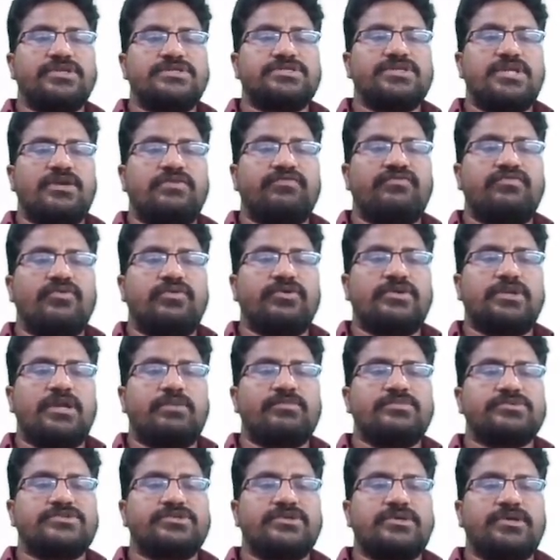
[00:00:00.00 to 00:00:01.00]
J 4
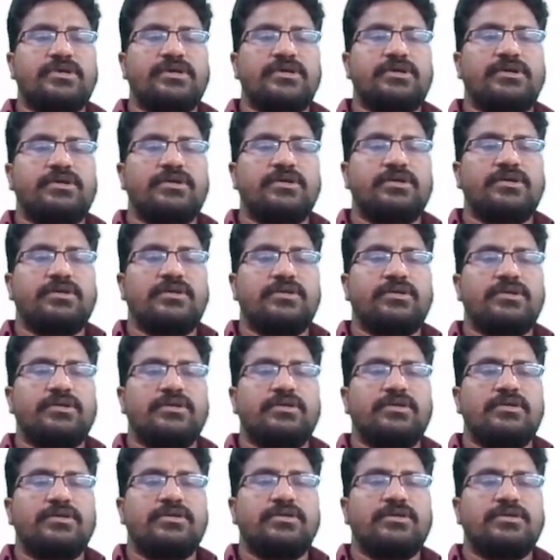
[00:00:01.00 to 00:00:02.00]
times. So
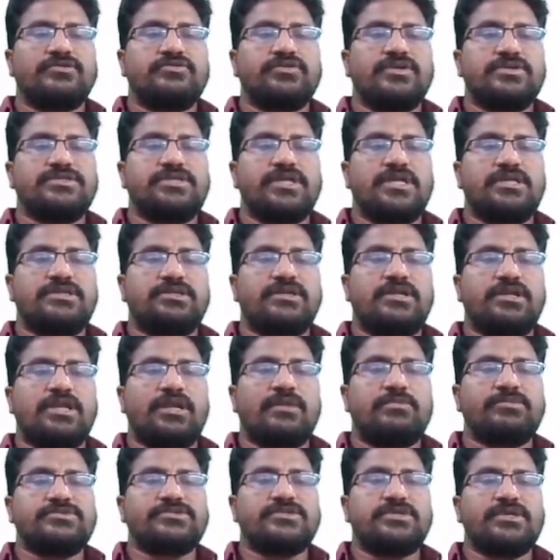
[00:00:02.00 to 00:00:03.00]
J 3
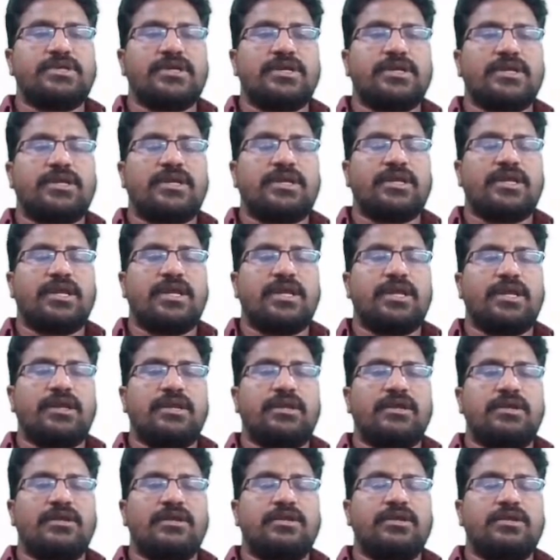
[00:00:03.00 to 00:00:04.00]
times,
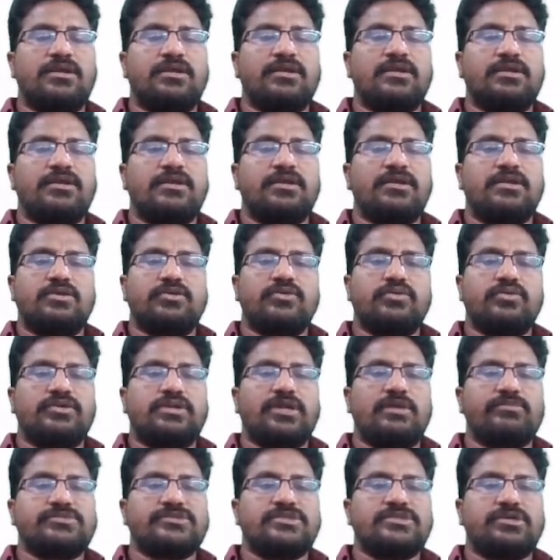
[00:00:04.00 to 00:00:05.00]
K 2
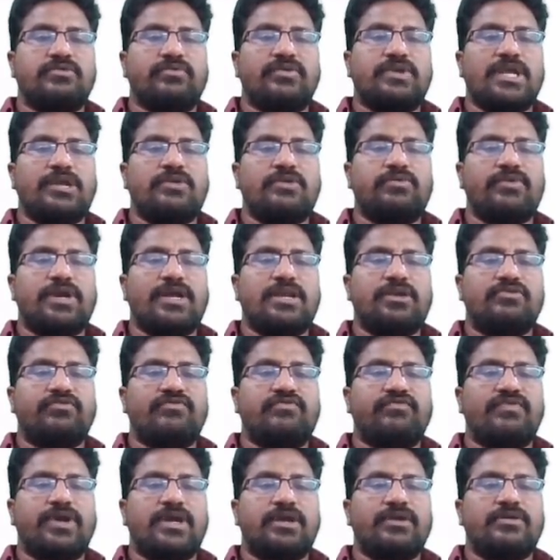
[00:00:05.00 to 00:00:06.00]
times. When I value
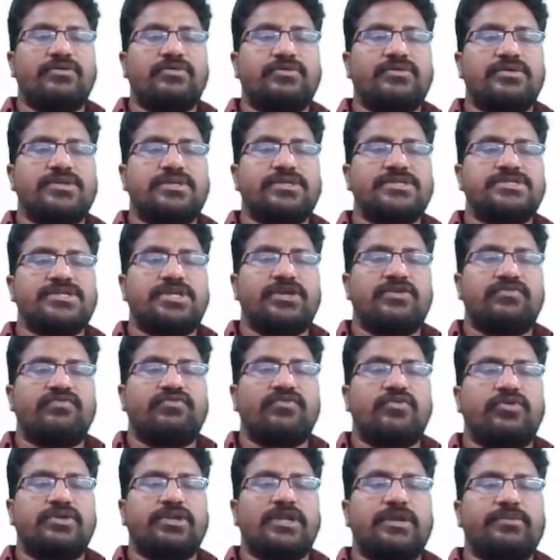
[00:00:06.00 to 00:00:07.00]
5, J
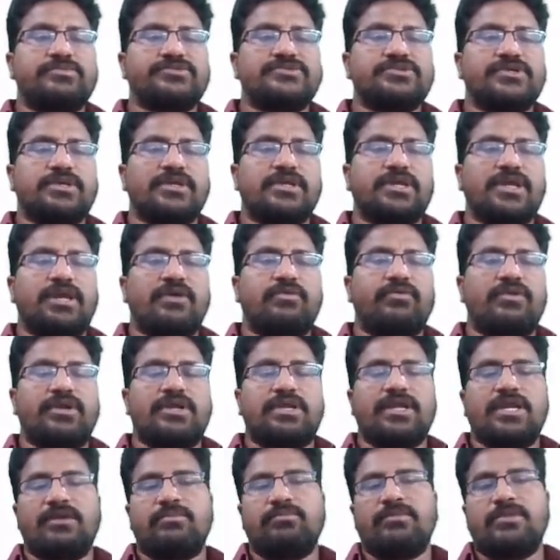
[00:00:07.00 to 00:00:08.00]
4 times, K
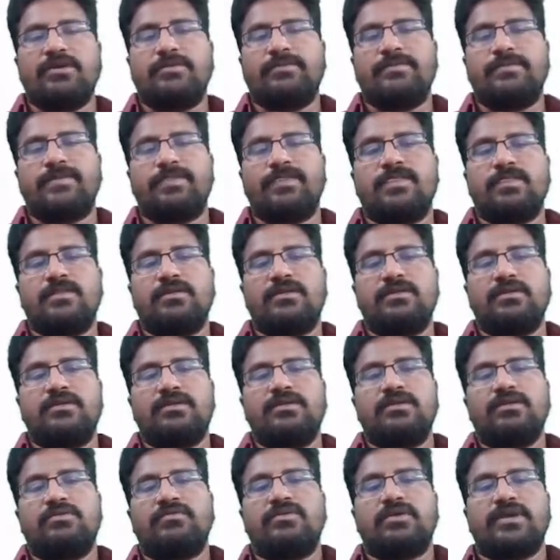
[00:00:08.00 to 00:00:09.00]
1 time.
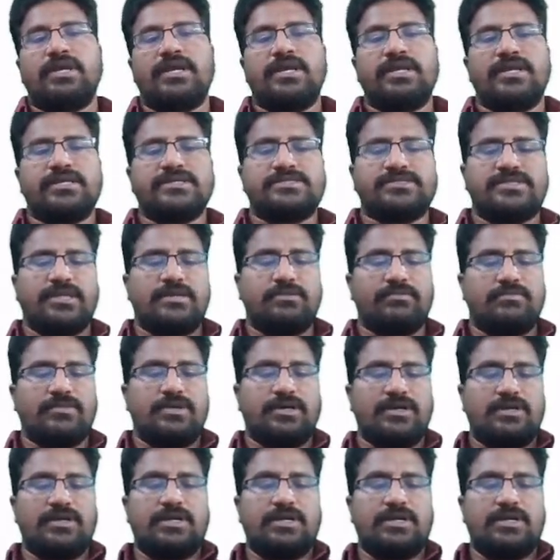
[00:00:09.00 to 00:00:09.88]
Okay, same.